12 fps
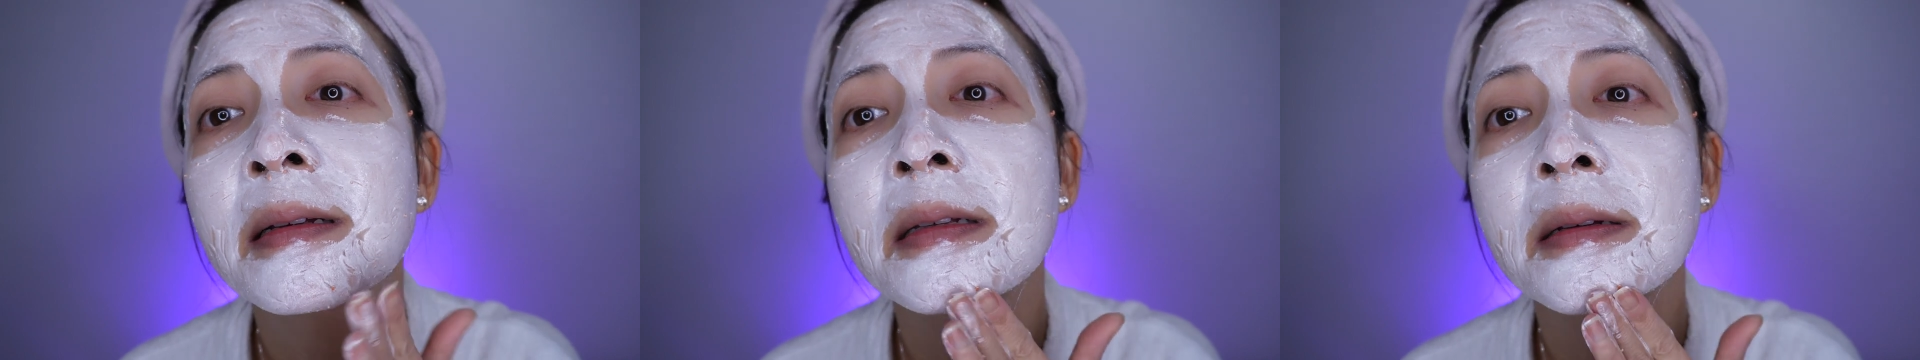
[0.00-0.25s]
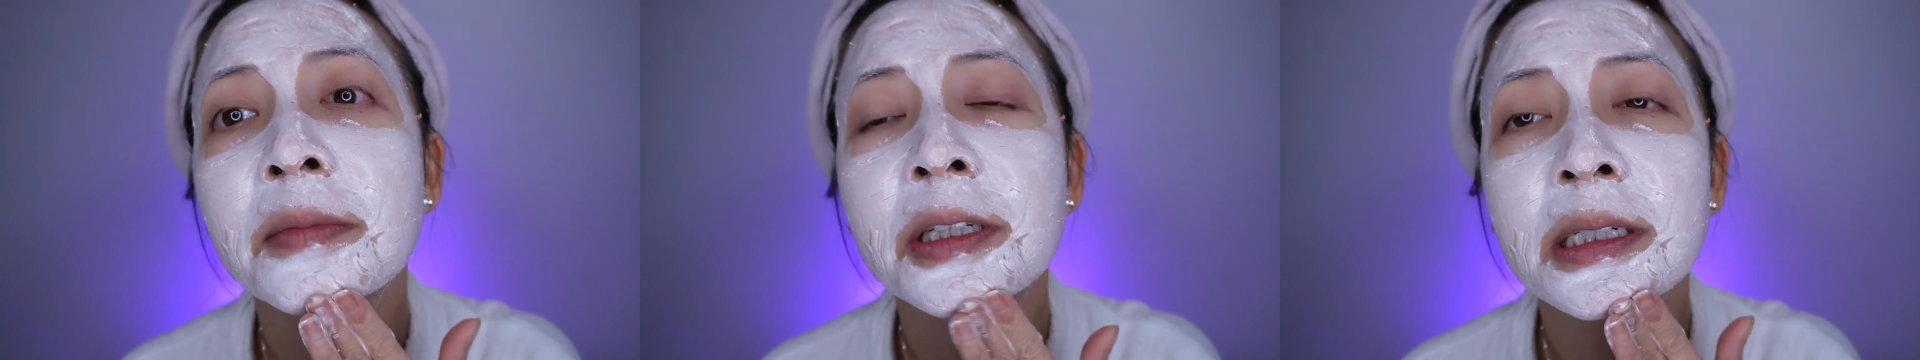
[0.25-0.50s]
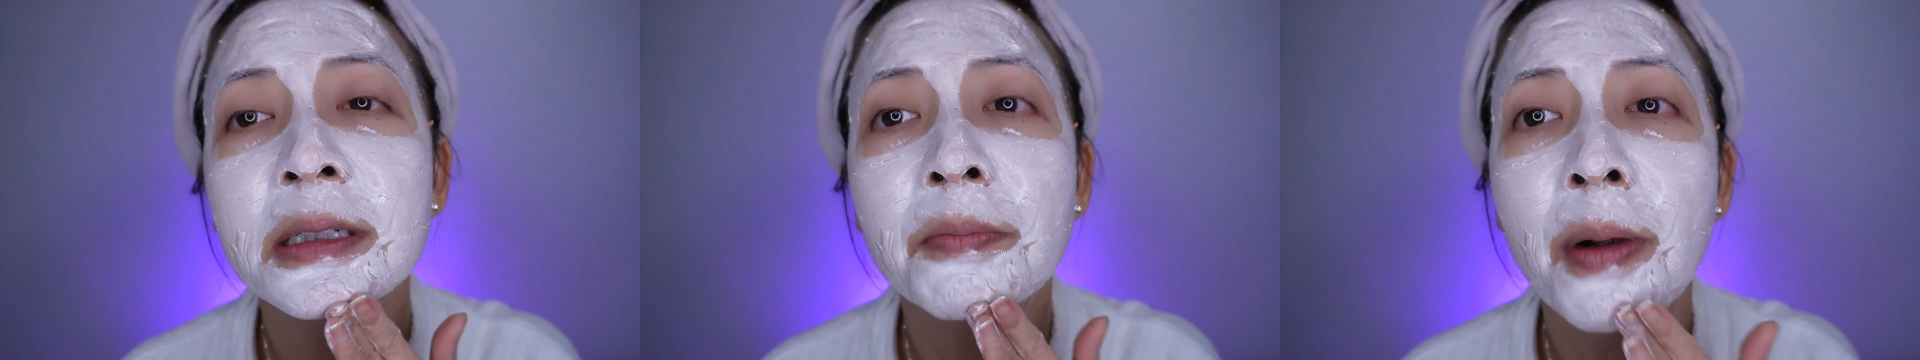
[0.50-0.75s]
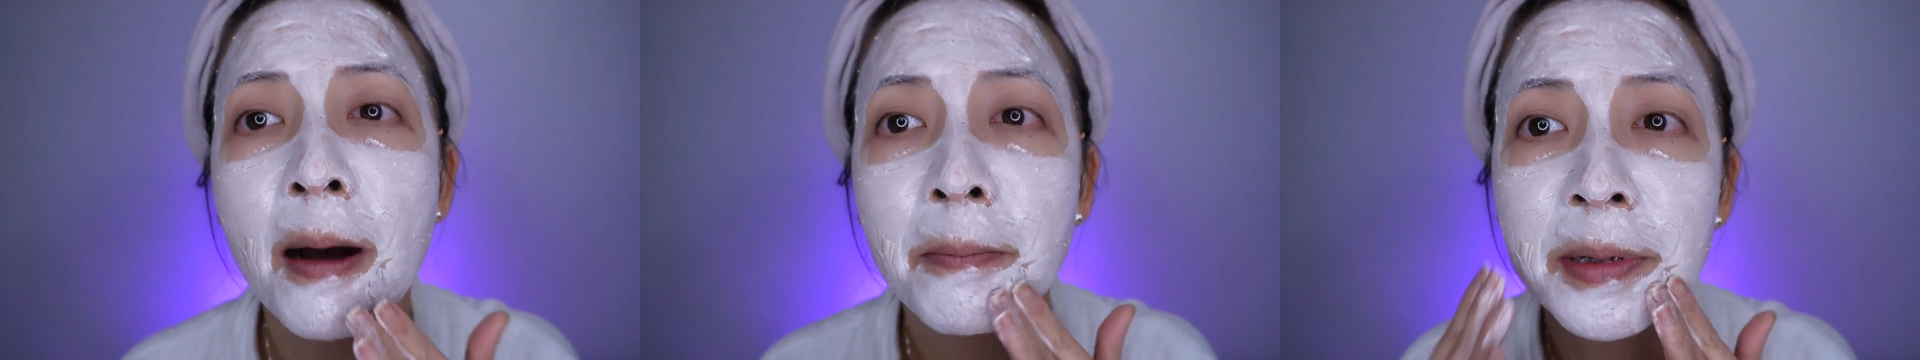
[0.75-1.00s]
So I'm just
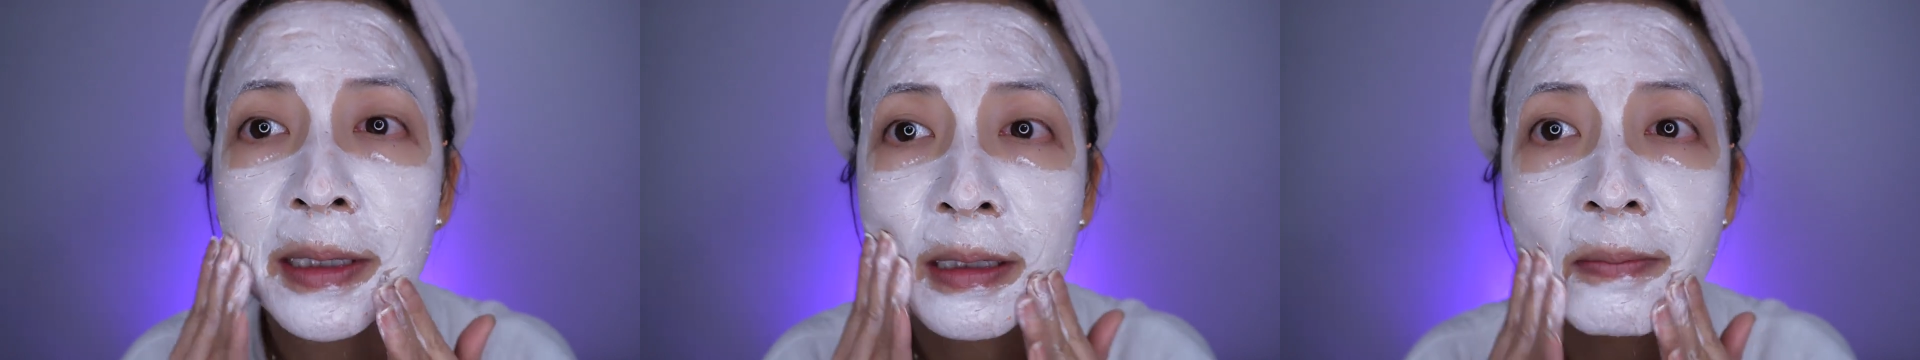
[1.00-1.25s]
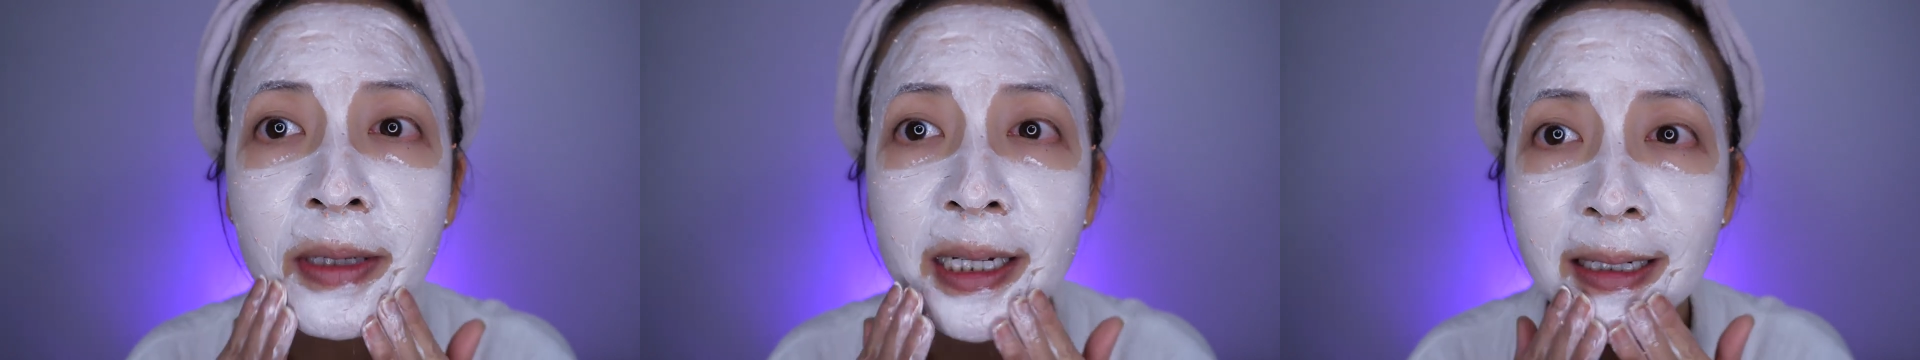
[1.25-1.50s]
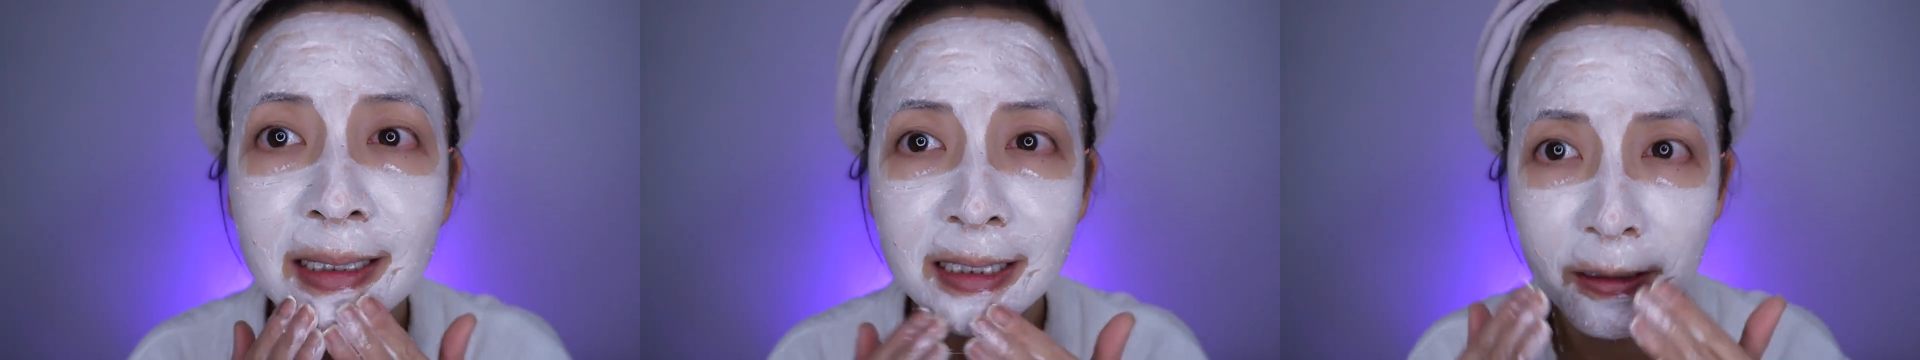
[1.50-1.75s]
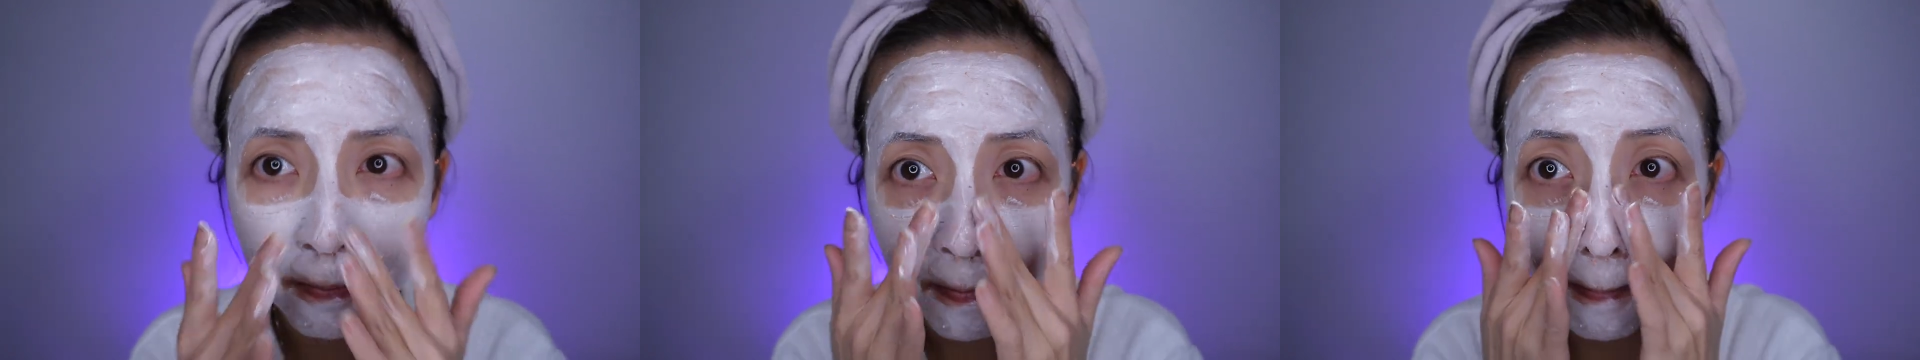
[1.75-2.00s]
popping the beads.
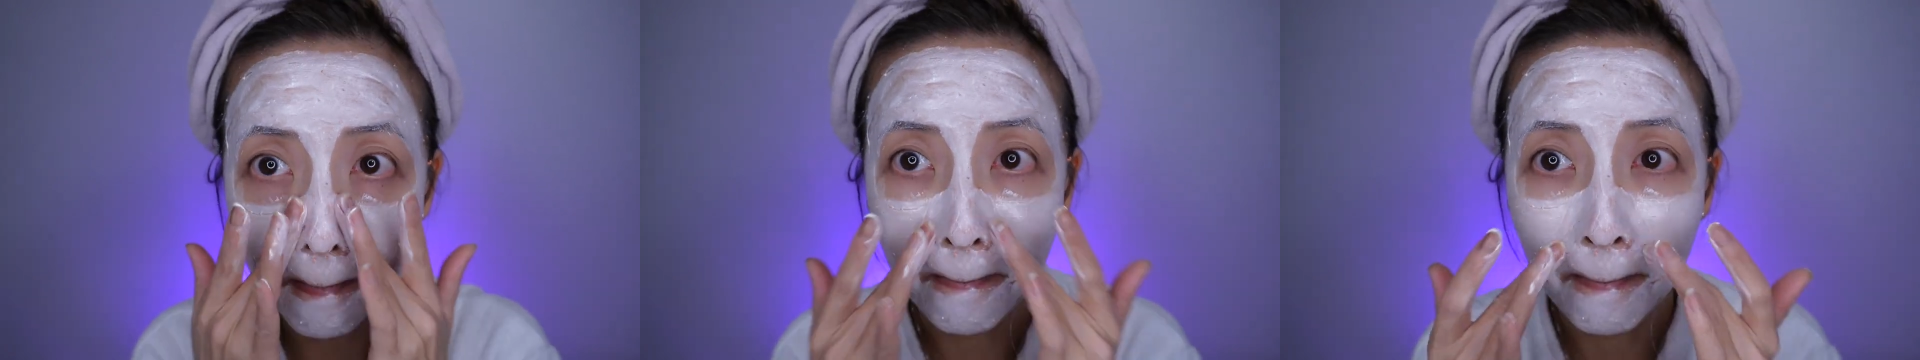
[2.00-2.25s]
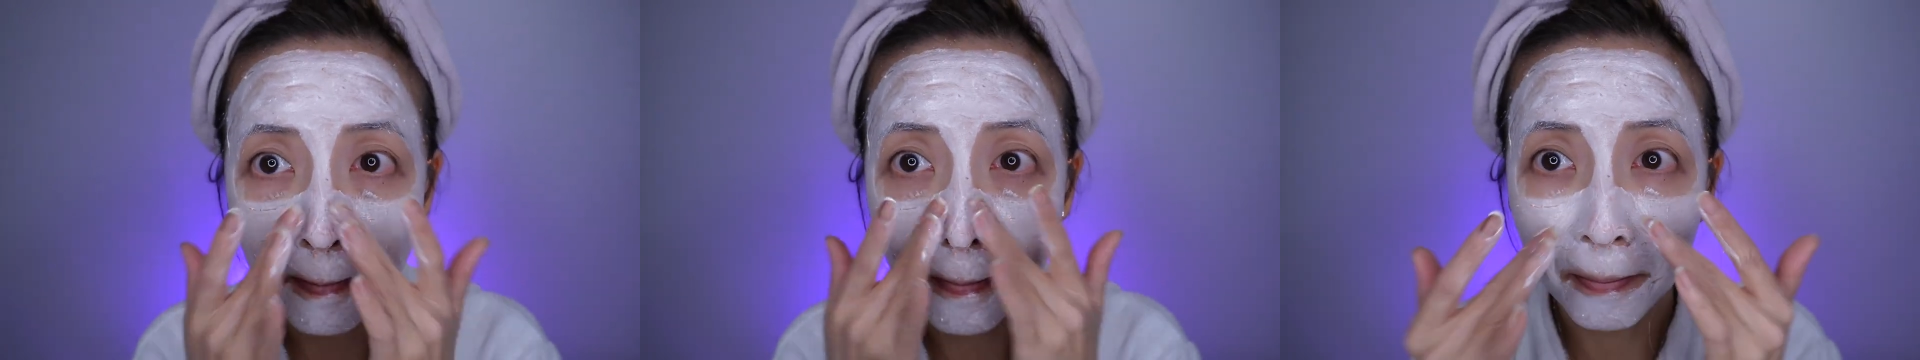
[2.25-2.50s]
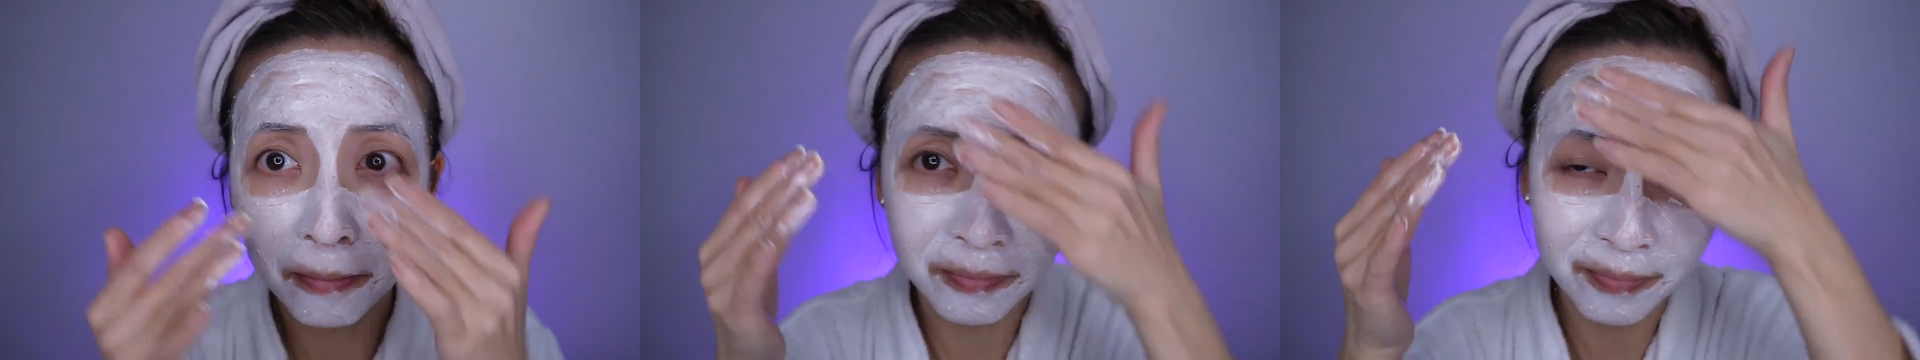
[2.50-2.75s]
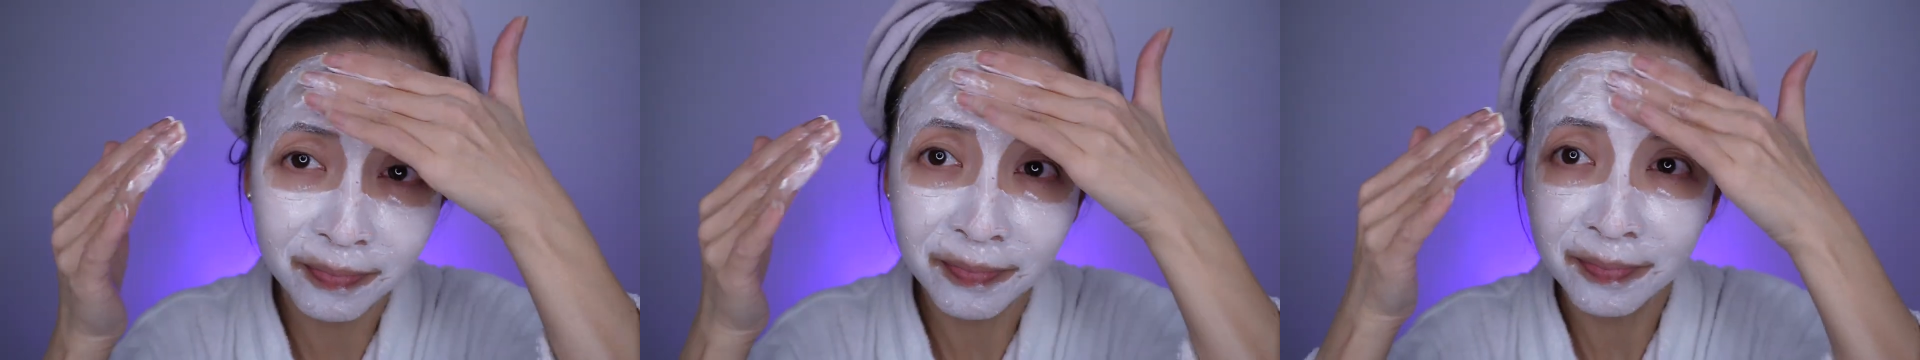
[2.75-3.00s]

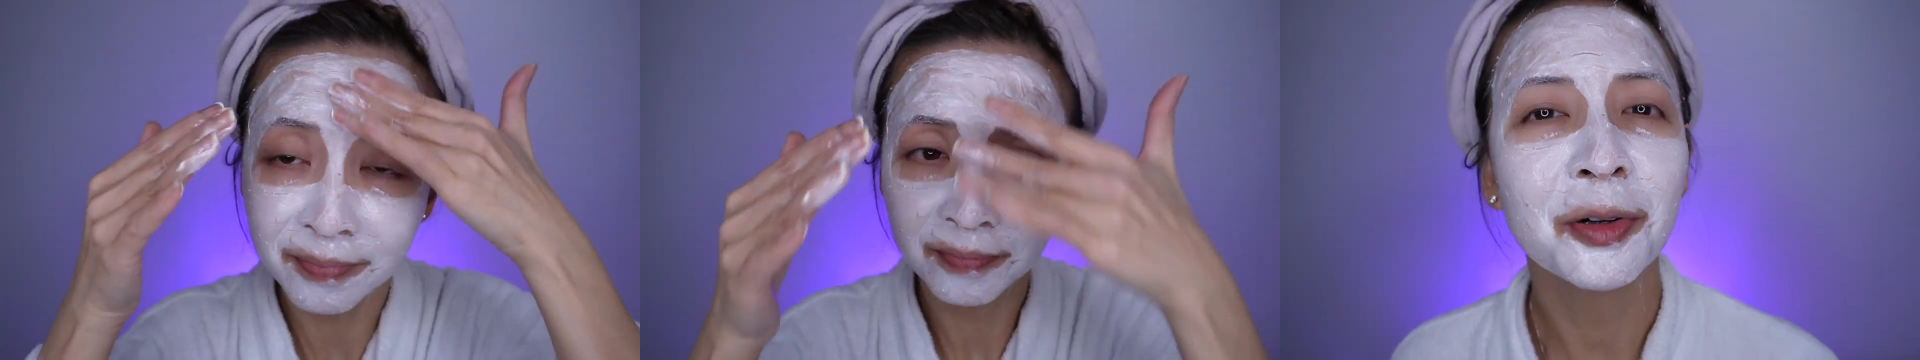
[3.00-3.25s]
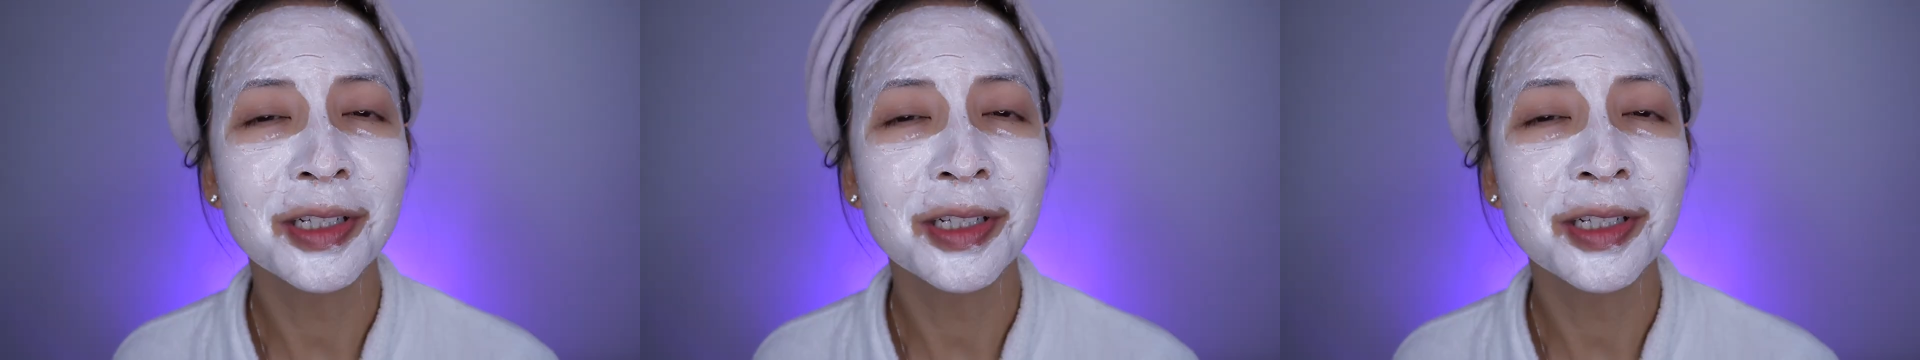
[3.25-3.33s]
I'm